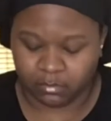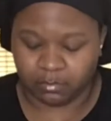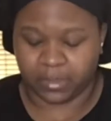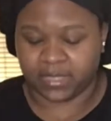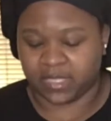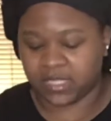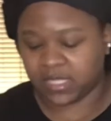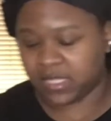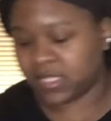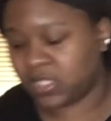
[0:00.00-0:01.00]
but this
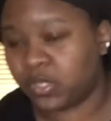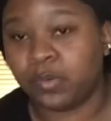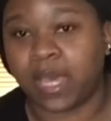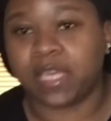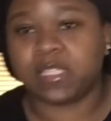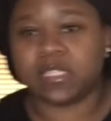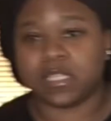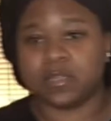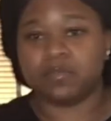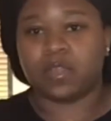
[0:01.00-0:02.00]
is 2X,
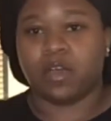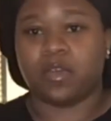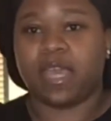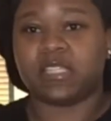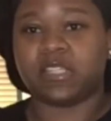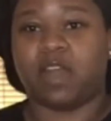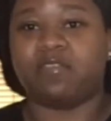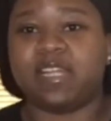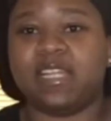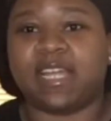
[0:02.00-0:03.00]
okay. So I
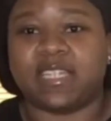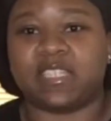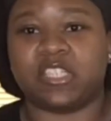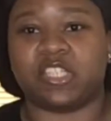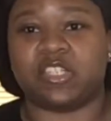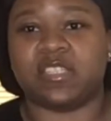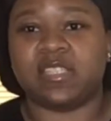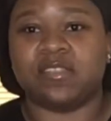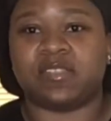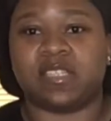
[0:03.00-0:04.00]
really like this shirt. It's a
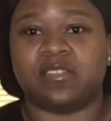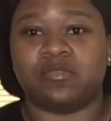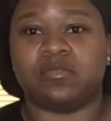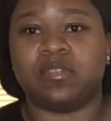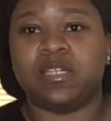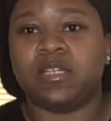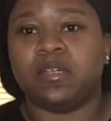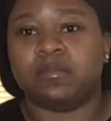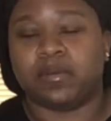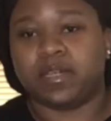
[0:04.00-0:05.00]
little see-through,
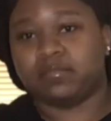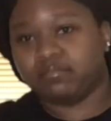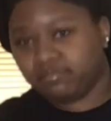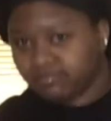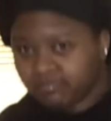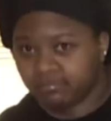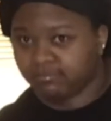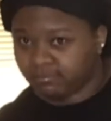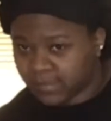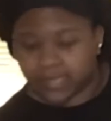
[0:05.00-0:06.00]
but
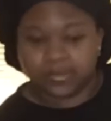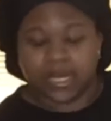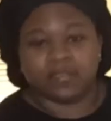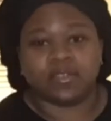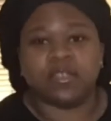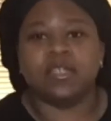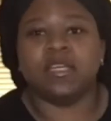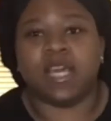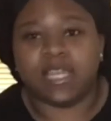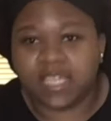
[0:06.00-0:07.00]
it's whatever,
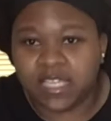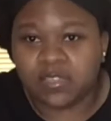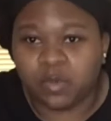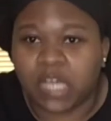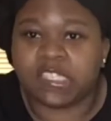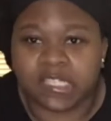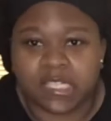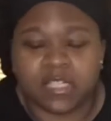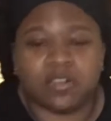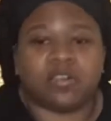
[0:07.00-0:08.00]
any kids watching
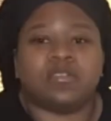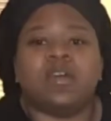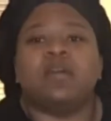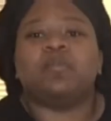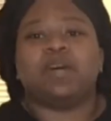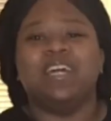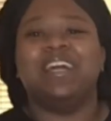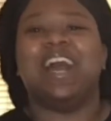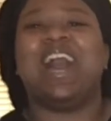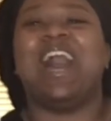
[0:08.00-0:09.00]
click off, but
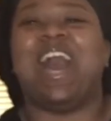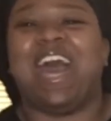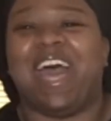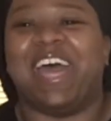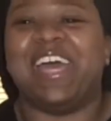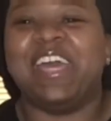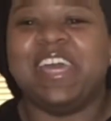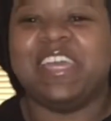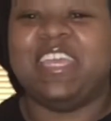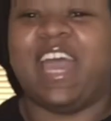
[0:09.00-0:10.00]

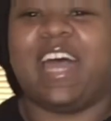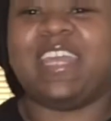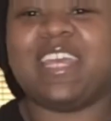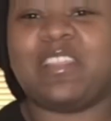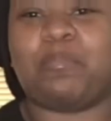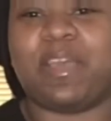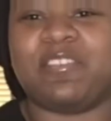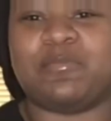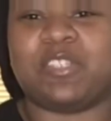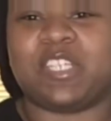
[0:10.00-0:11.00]
Yeah, I didn't get the
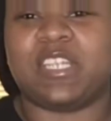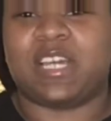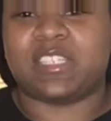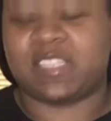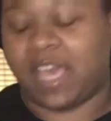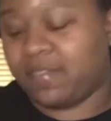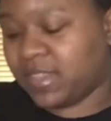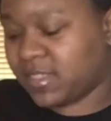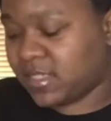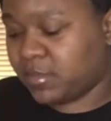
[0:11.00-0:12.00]
pants from Shein. I just have this